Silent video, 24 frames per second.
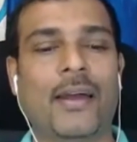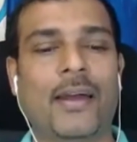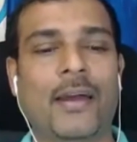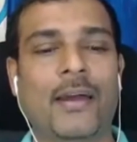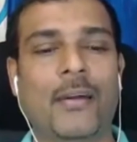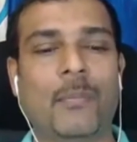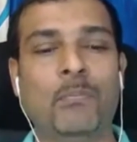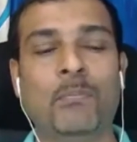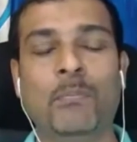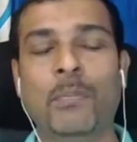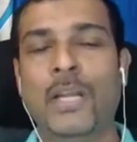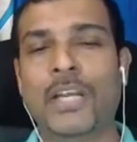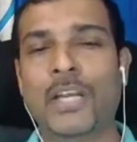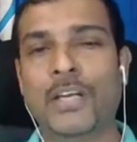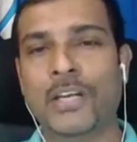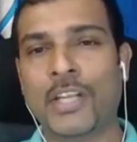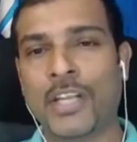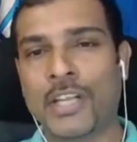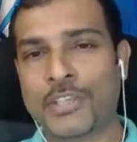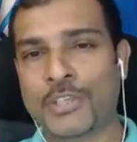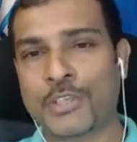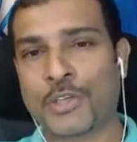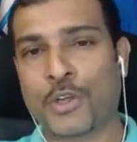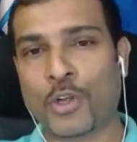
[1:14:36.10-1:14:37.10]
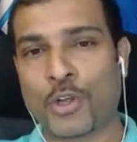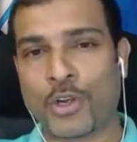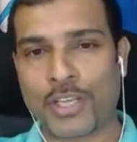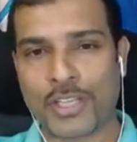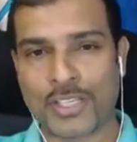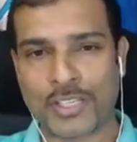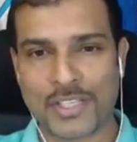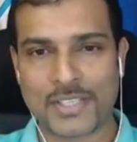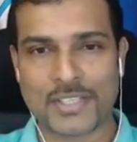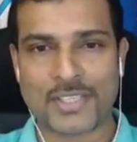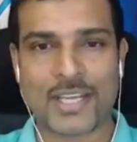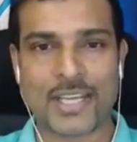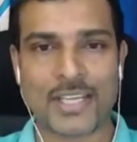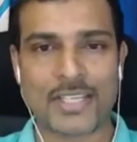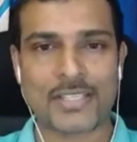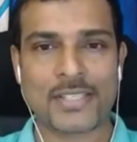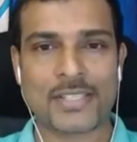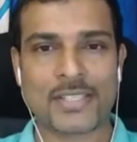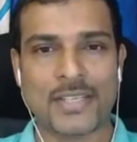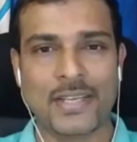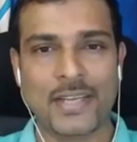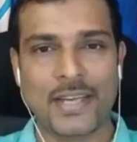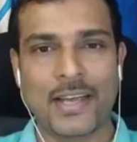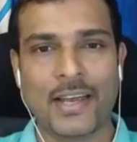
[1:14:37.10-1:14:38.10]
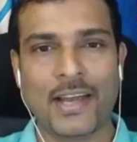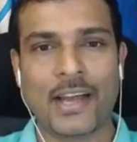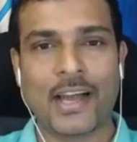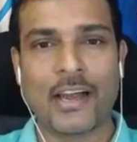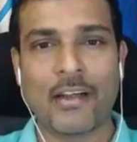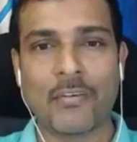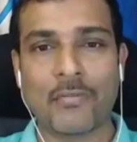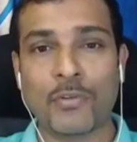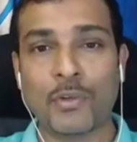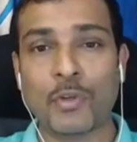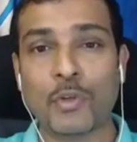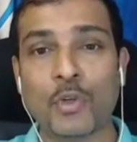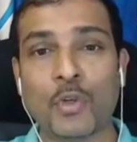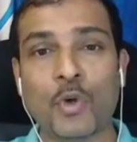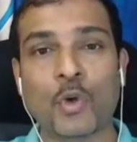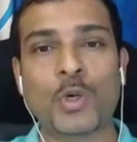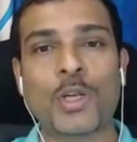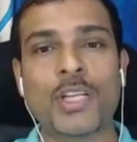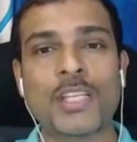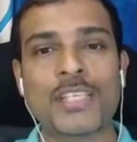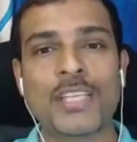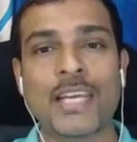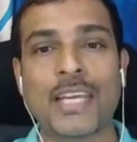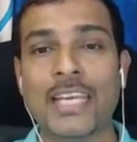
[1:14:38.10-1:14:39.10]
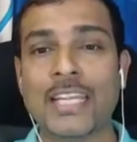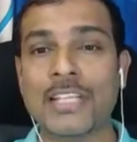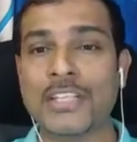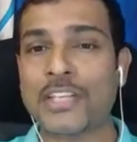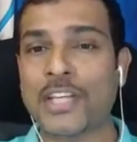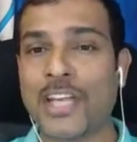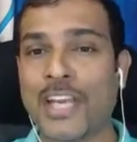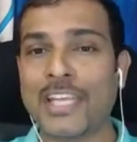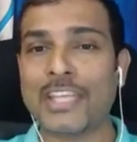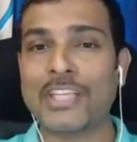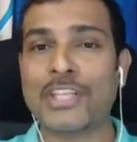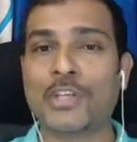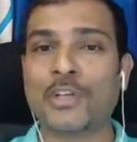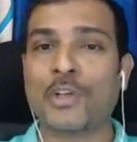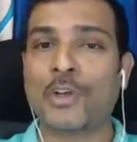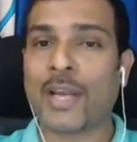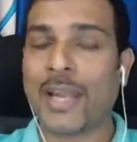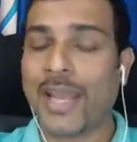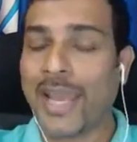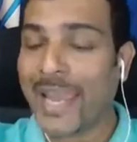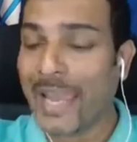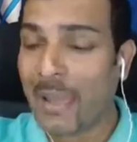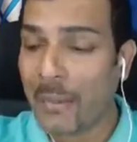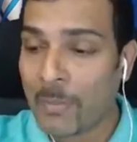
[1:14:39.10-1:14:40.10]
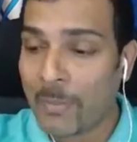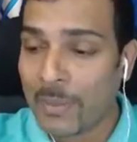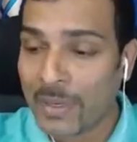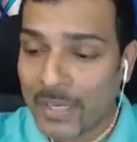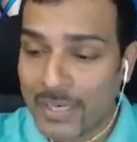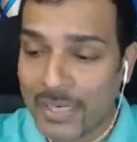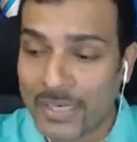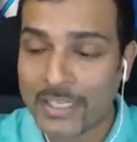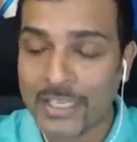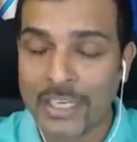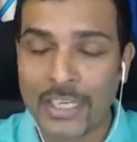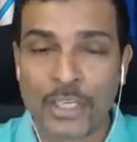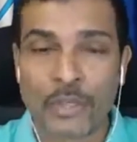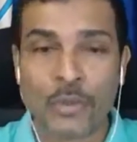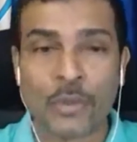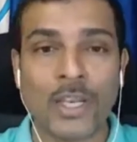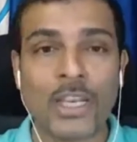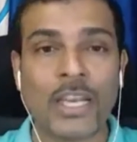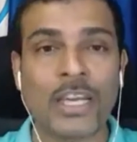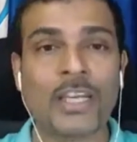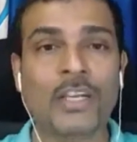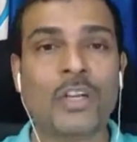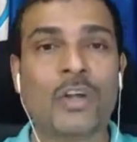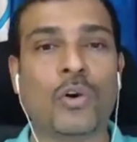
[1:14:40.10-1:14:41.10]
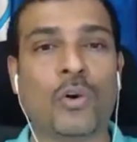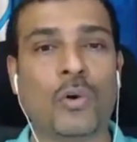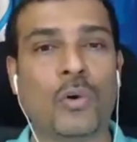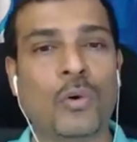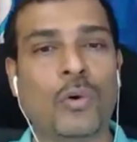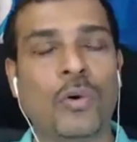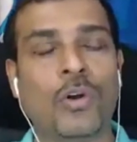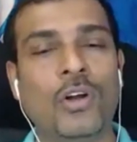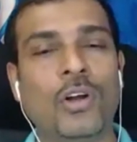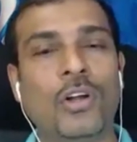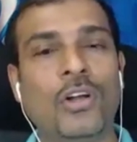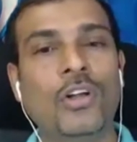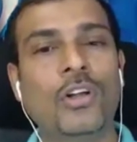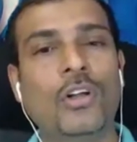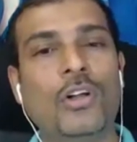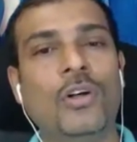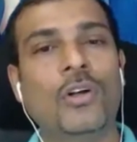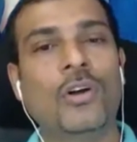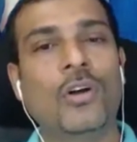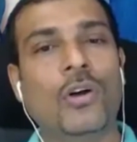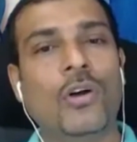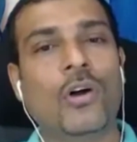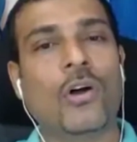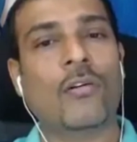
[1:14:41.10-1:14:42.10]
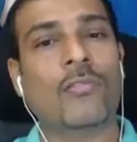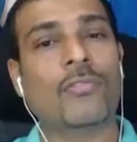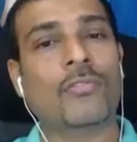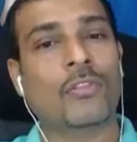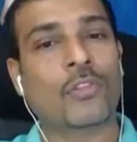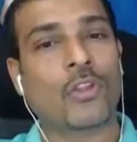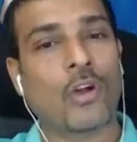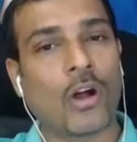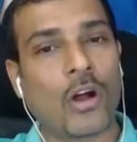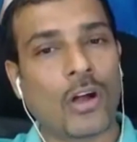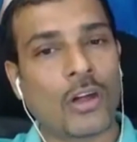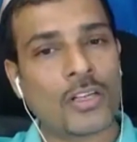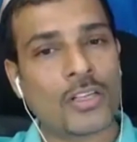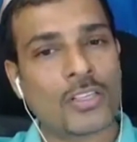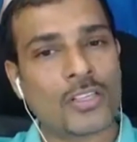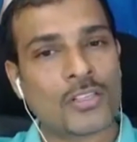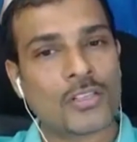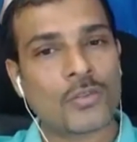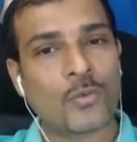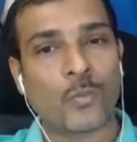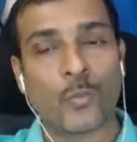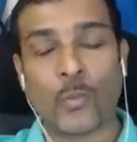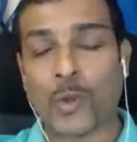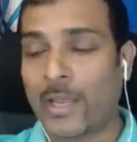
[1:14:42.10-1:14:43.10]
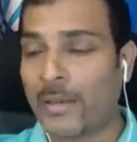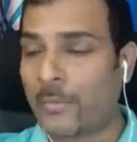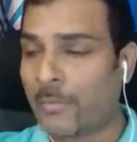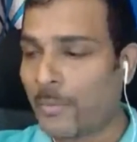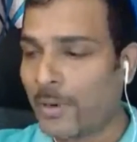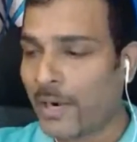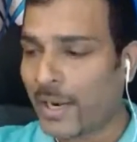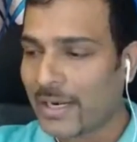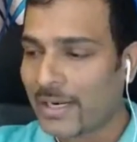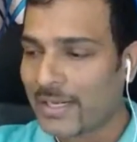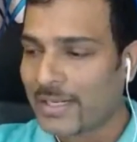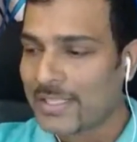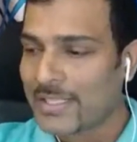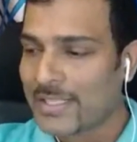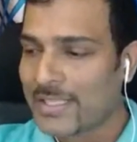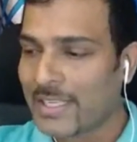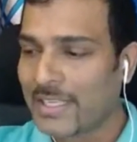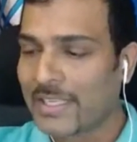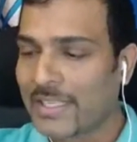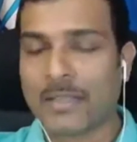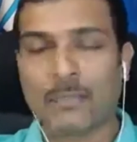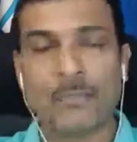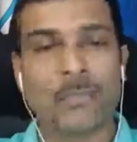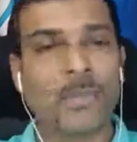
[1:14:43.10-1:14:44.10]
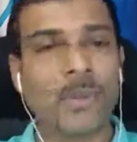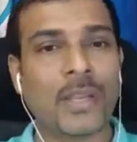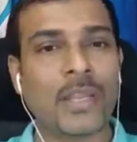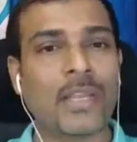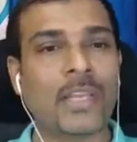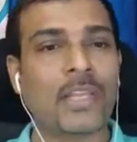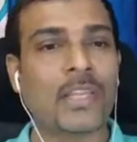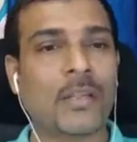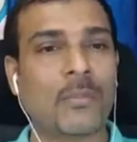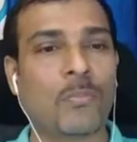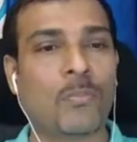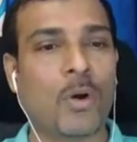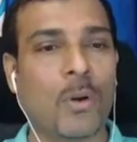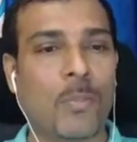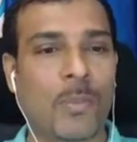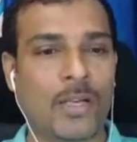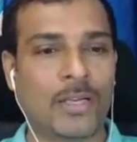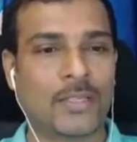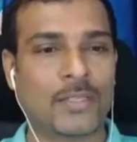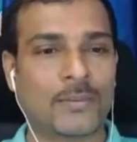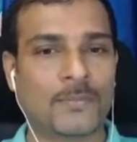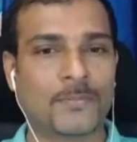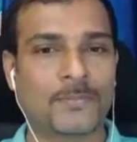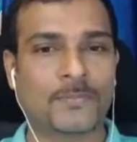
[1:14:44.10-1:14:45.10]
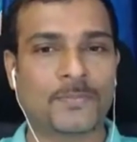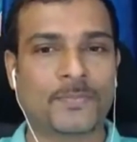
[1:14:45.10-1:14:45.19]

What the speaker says: meditation or exercise? Have you noticed any change in your ability to let go of thoughts while practicing the being in the moment?